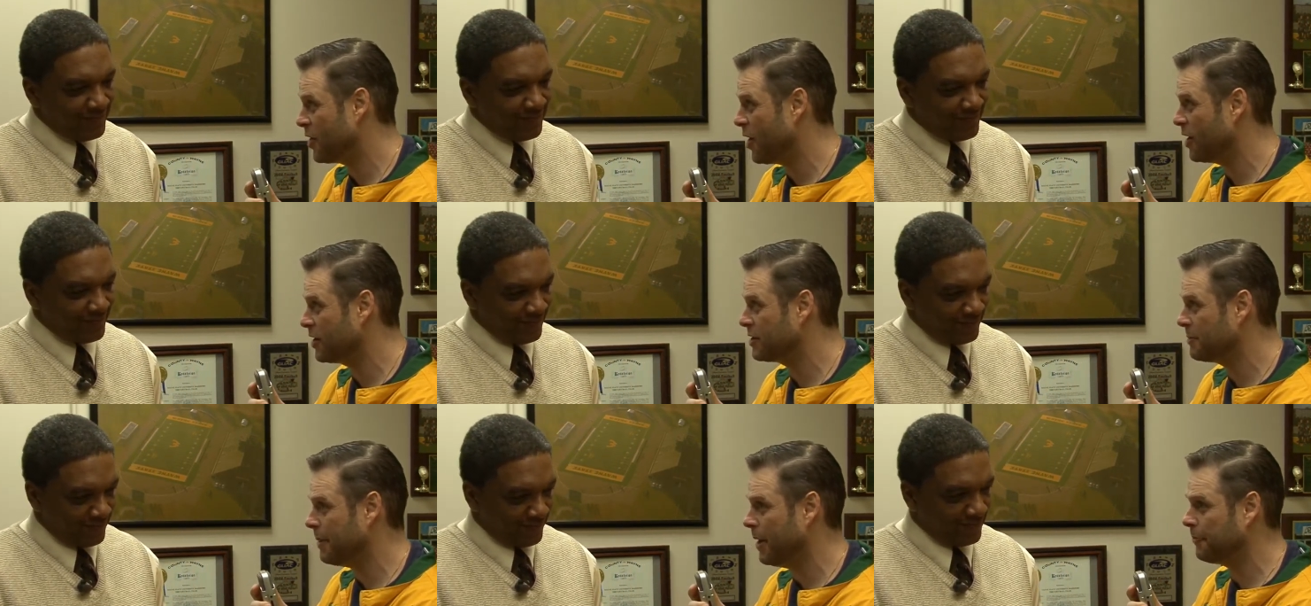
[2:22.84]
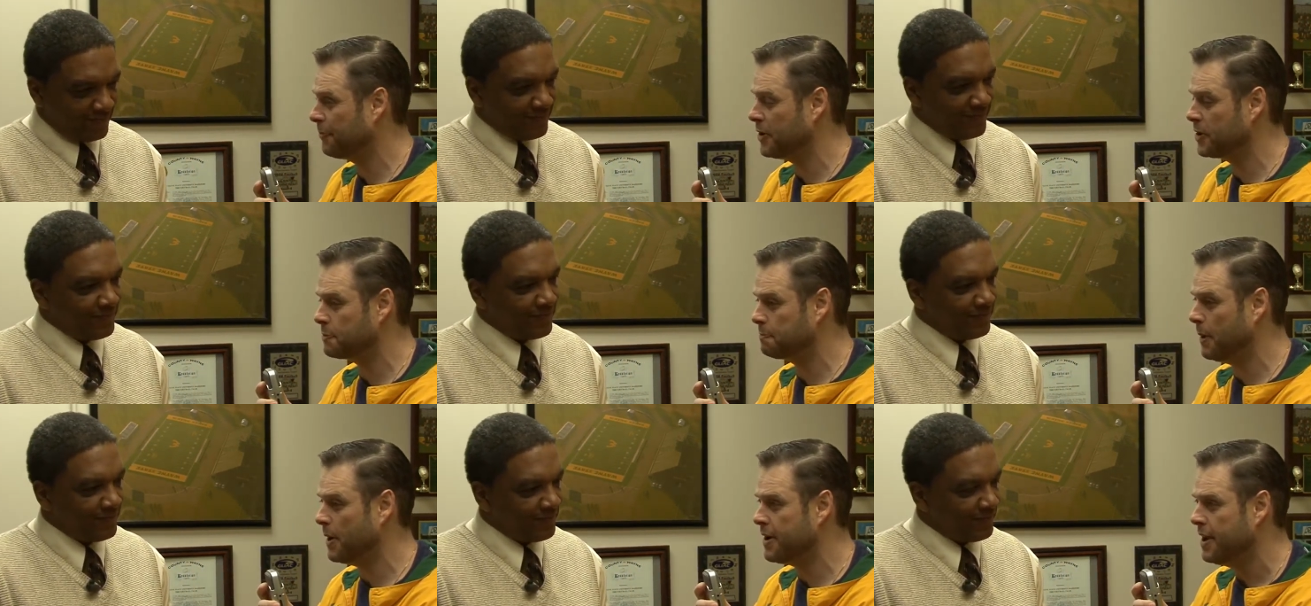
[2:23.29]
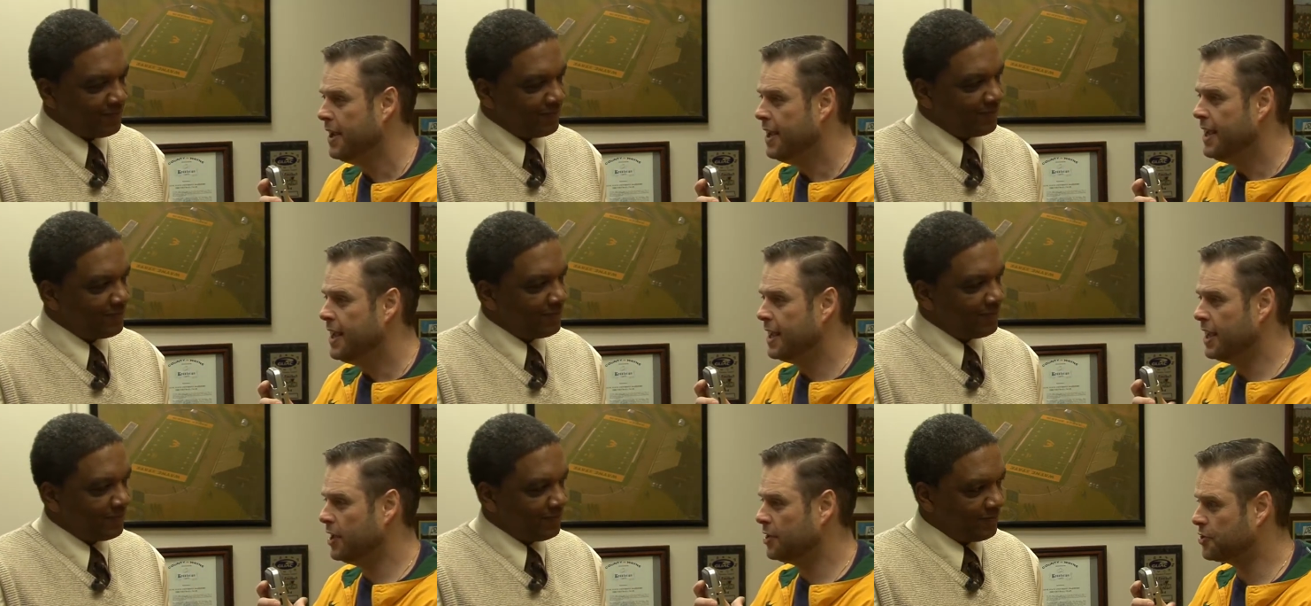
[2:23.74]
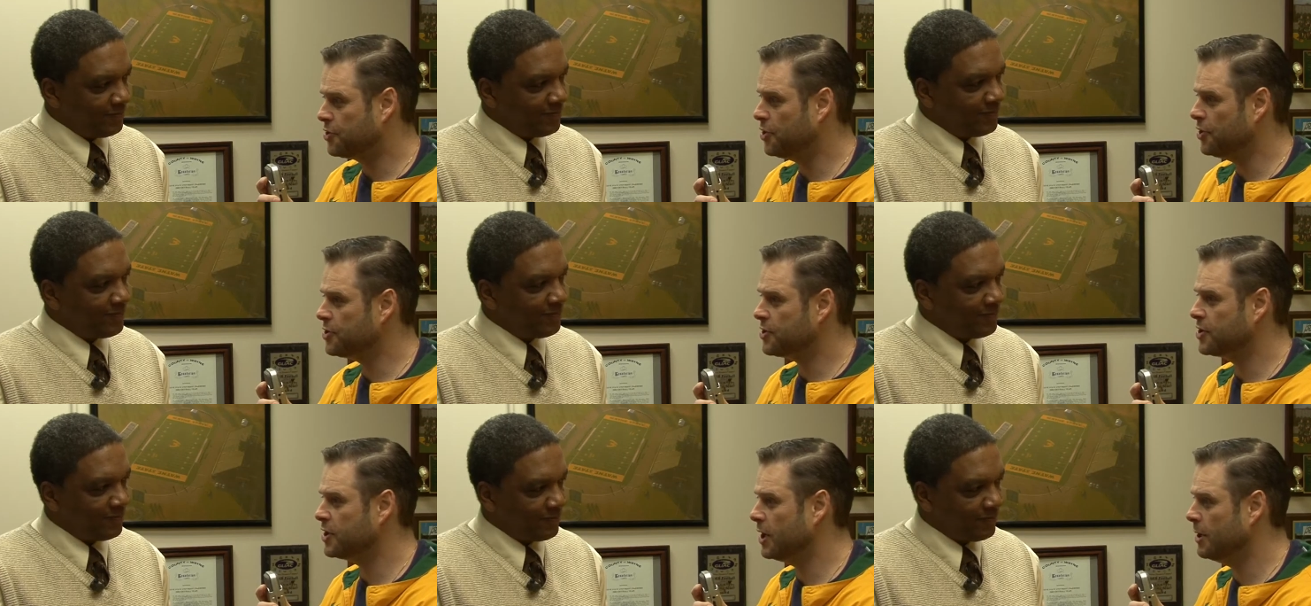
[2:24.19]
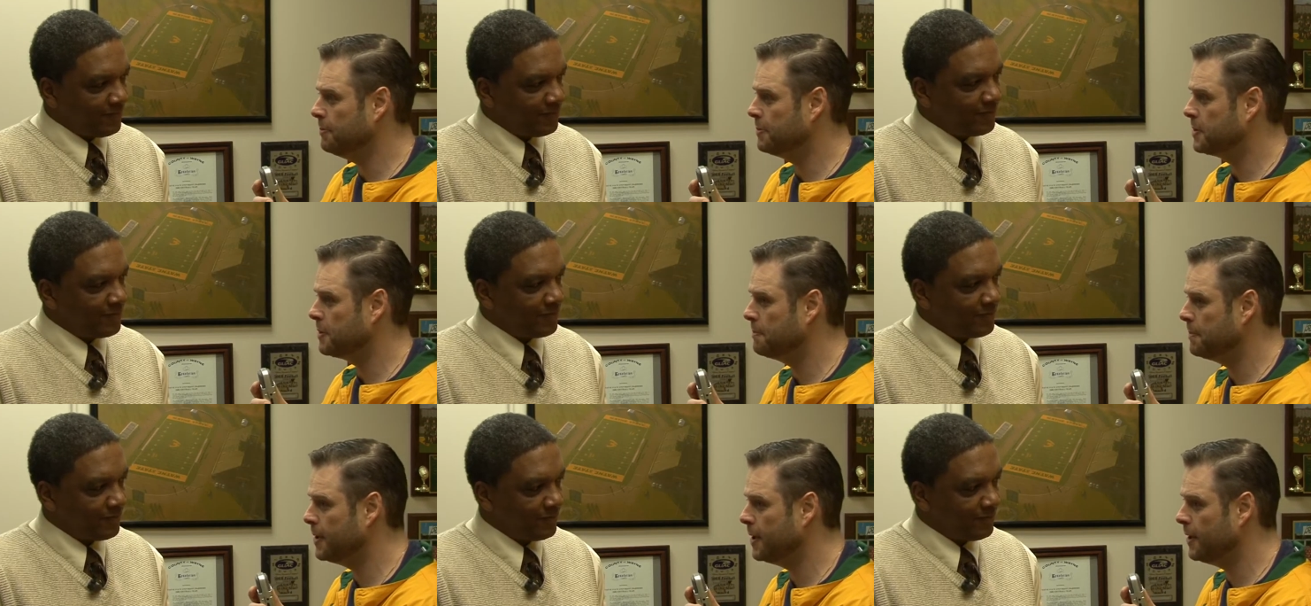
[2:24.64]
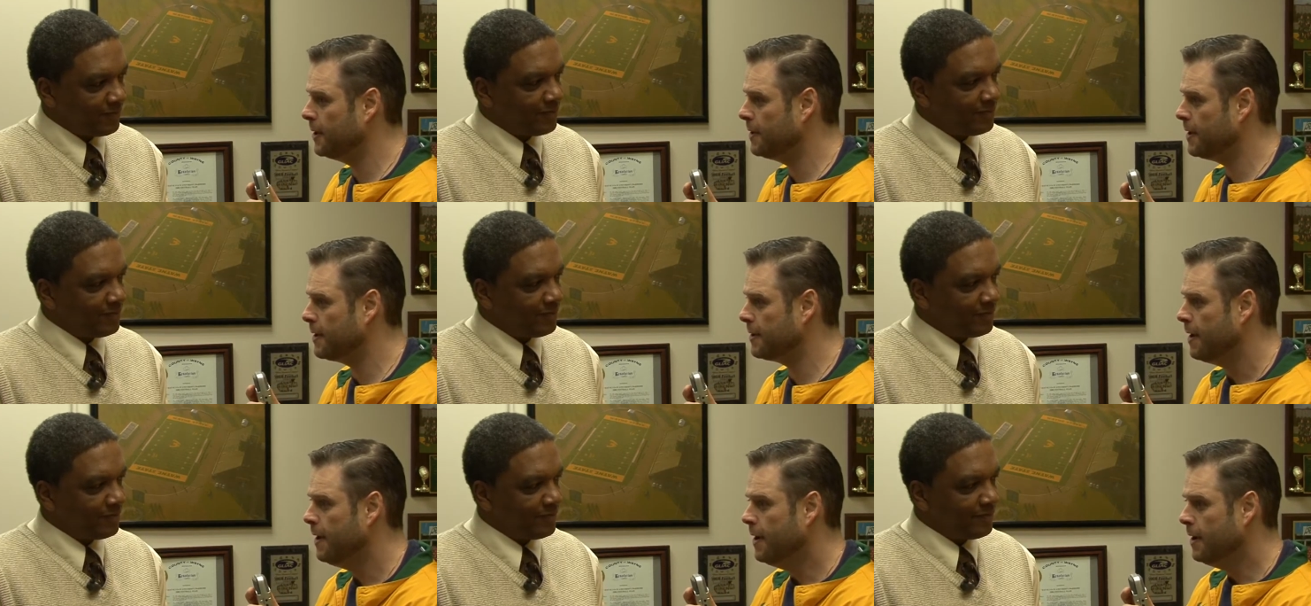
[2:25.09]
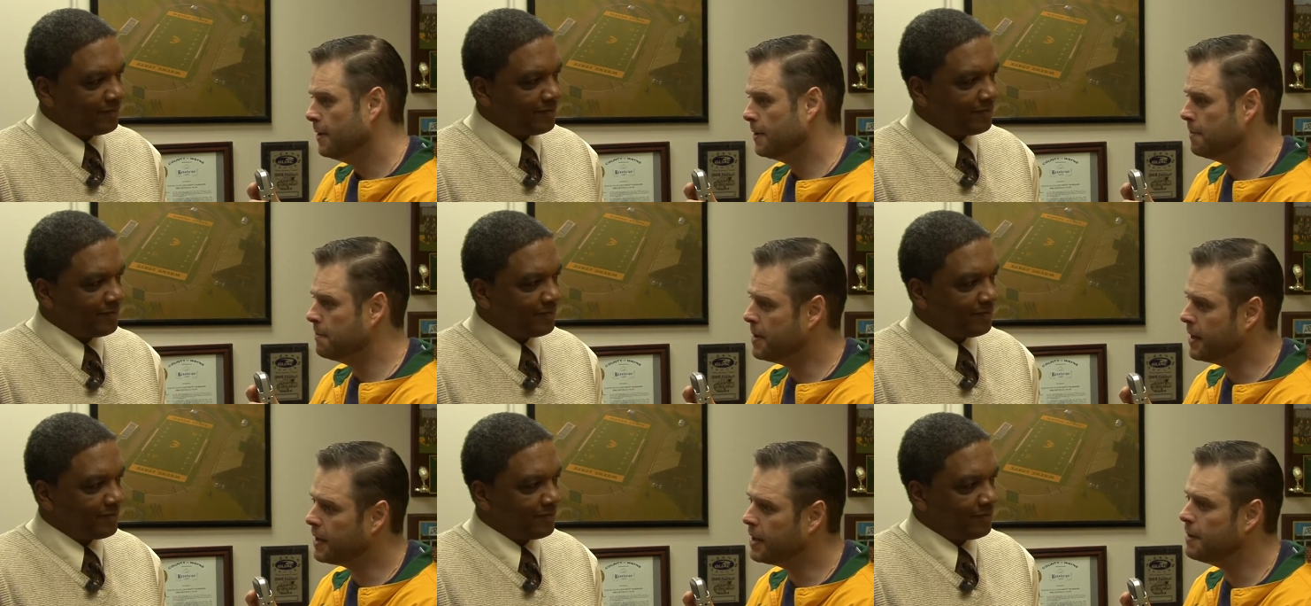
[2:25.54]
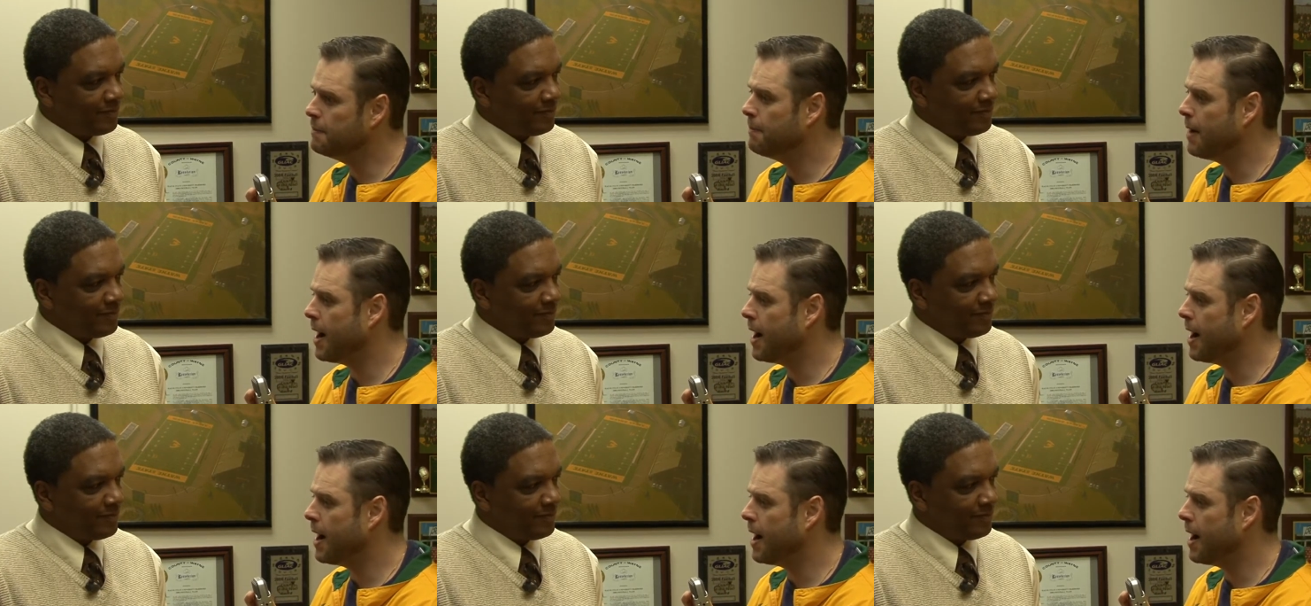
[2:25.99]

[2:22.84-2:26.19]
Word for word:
Speaker 1: talked about this, but it just seemed to me that the Mickey